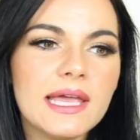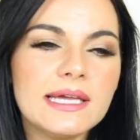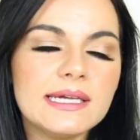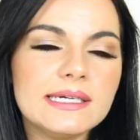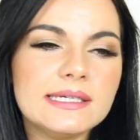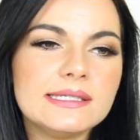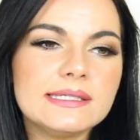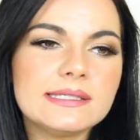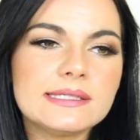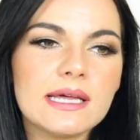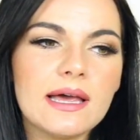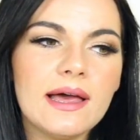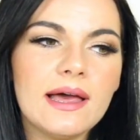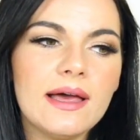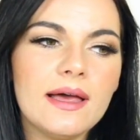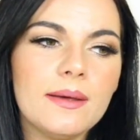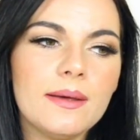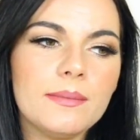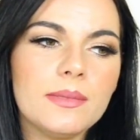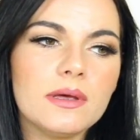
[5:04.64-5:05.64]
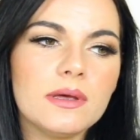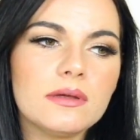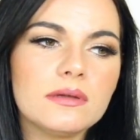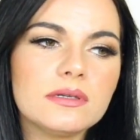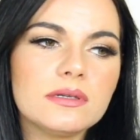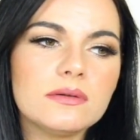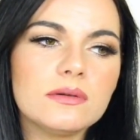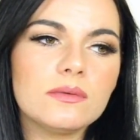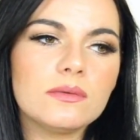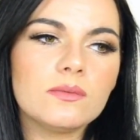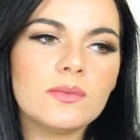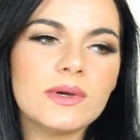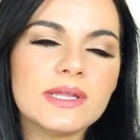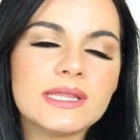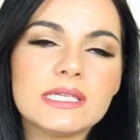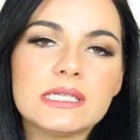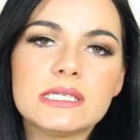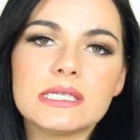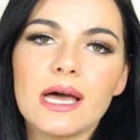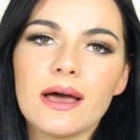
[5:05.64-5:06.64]
is
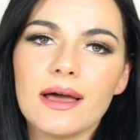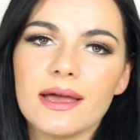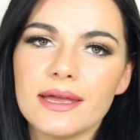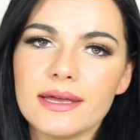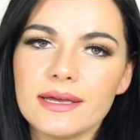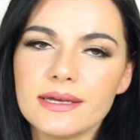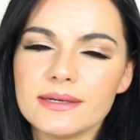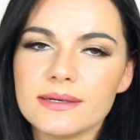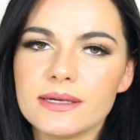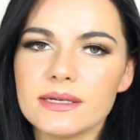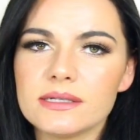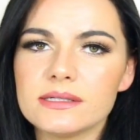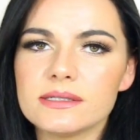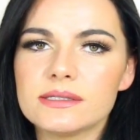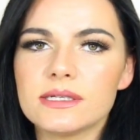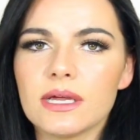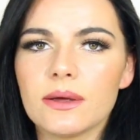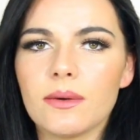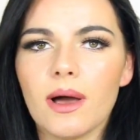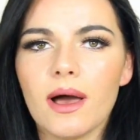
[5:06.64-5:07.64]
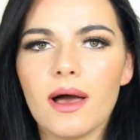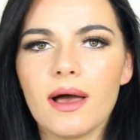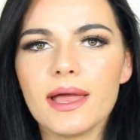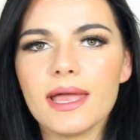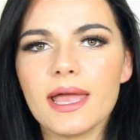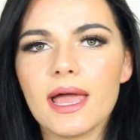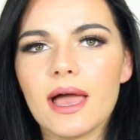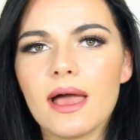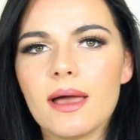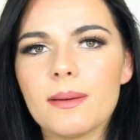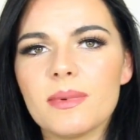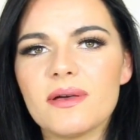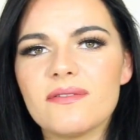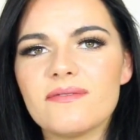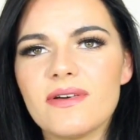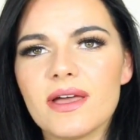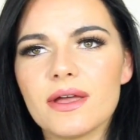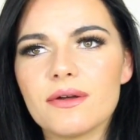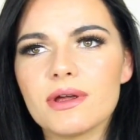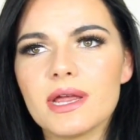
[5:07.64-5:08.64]
with diet, so I am
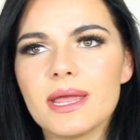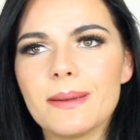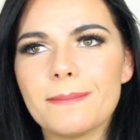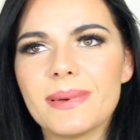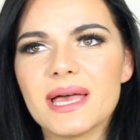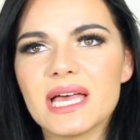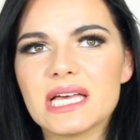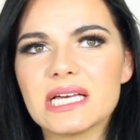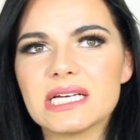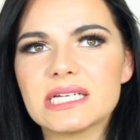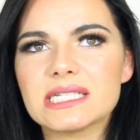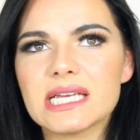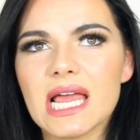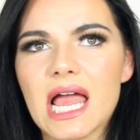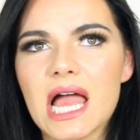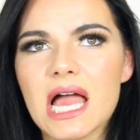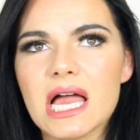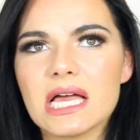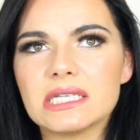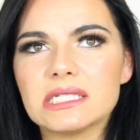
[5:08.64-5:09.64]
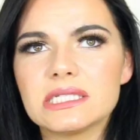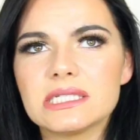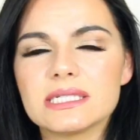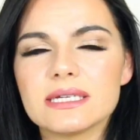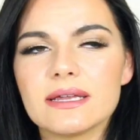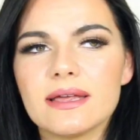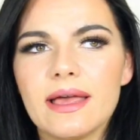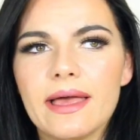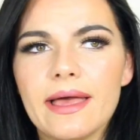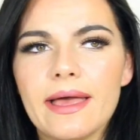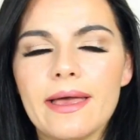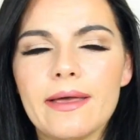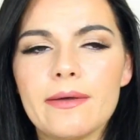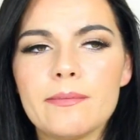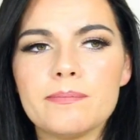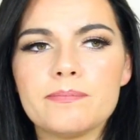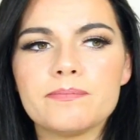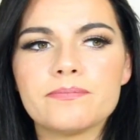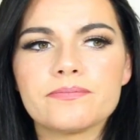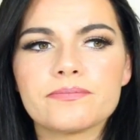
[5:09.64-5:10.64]
very bad at,
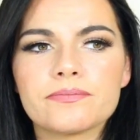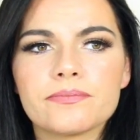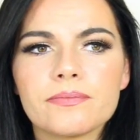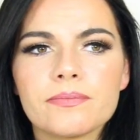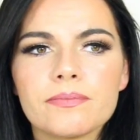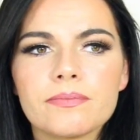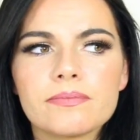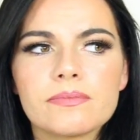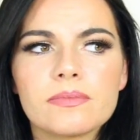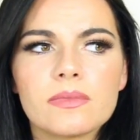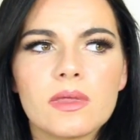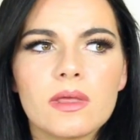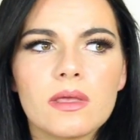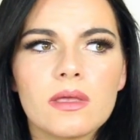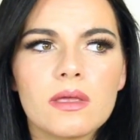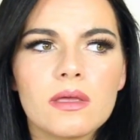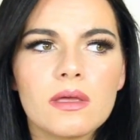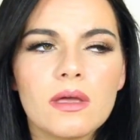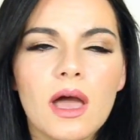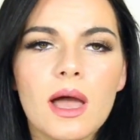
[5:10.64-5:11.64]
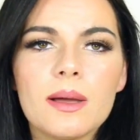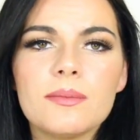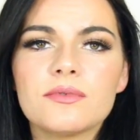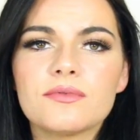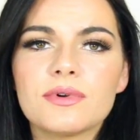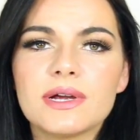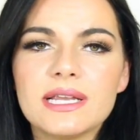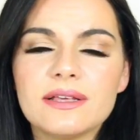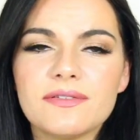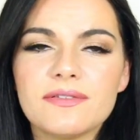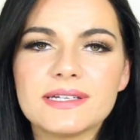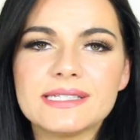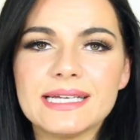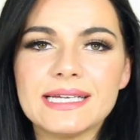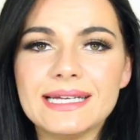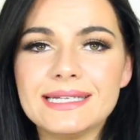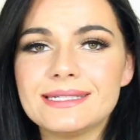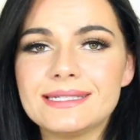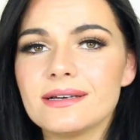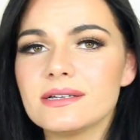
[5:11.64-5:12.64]
I'm a really
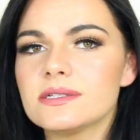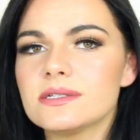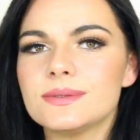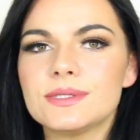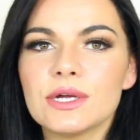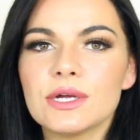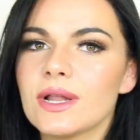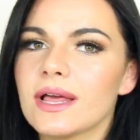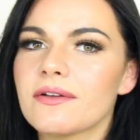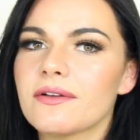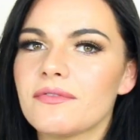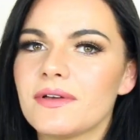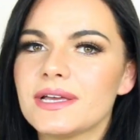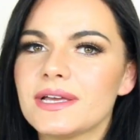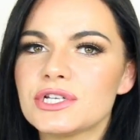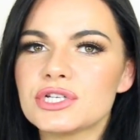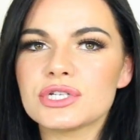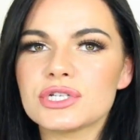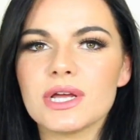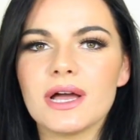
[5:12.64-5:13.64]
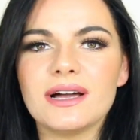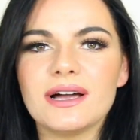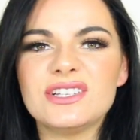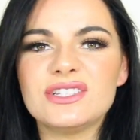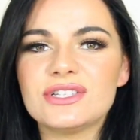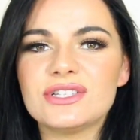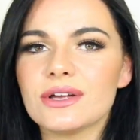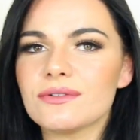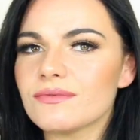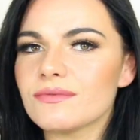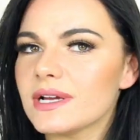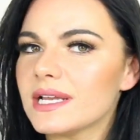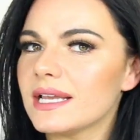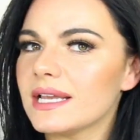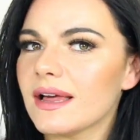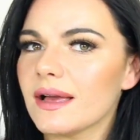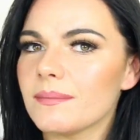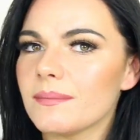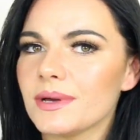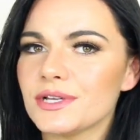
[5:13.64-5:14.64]
fussy eater, so I don't like fish, I don't
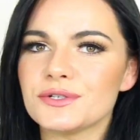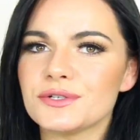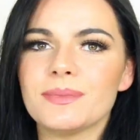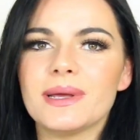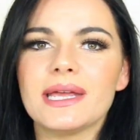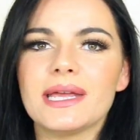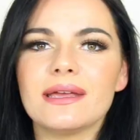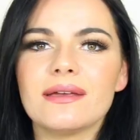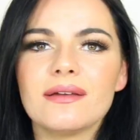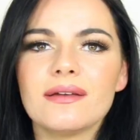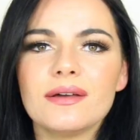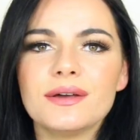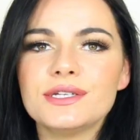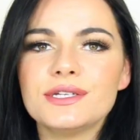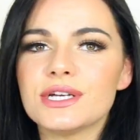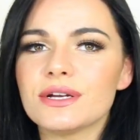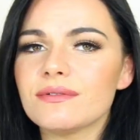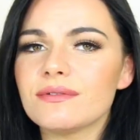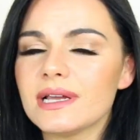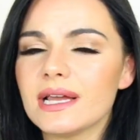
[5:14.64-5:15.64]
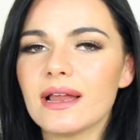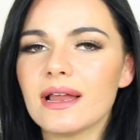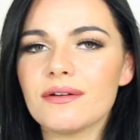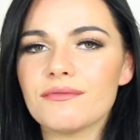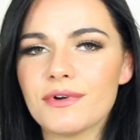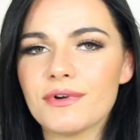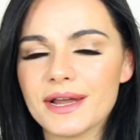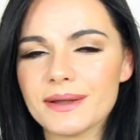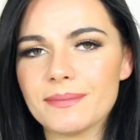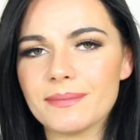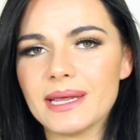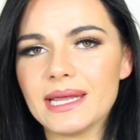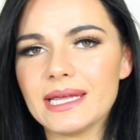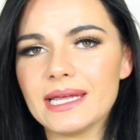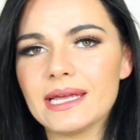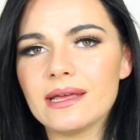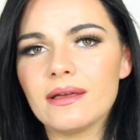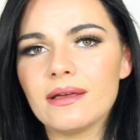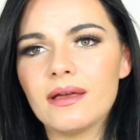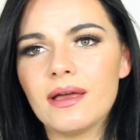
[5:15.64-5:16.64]
really like much meat, don't really like red
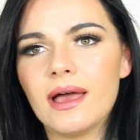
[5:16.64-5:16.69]
meat,